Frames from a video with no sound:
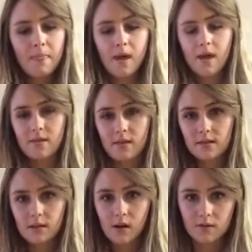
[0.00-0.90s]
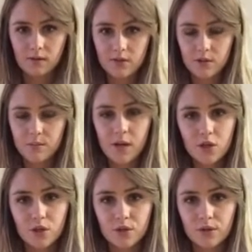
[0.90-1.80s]
And these cards are just
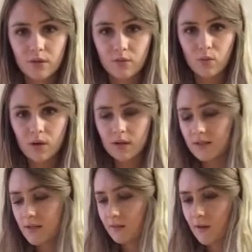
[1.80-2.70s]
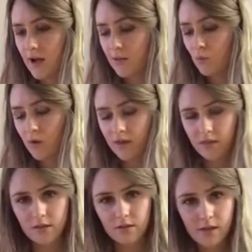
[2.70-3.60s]
pictures of words that rhyme
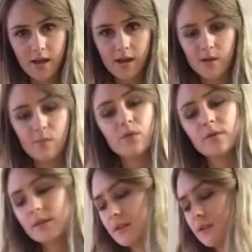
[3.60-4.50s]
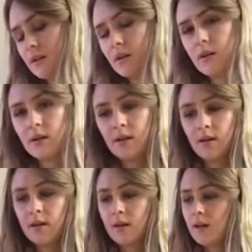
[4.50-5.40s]
with the animals.
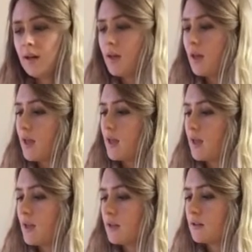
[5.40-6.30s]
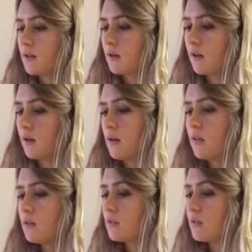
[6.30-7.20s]
And
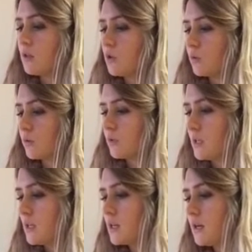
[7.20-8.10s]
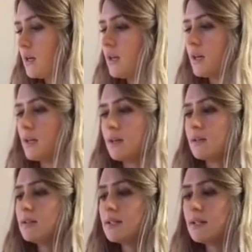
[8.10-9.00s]
another thing you will need
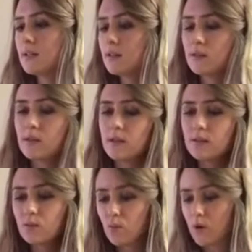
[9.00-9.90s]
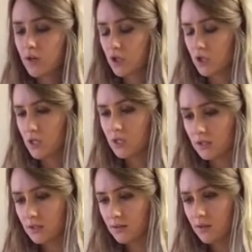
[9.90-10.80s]
is this
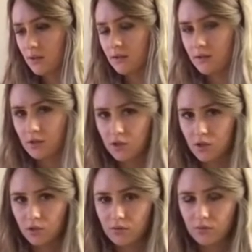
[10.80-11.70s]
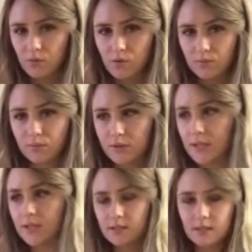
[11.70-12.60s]
worksheet that the children will
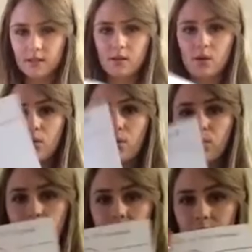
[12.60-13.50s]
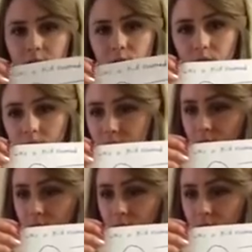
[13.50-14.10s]
complete when the story is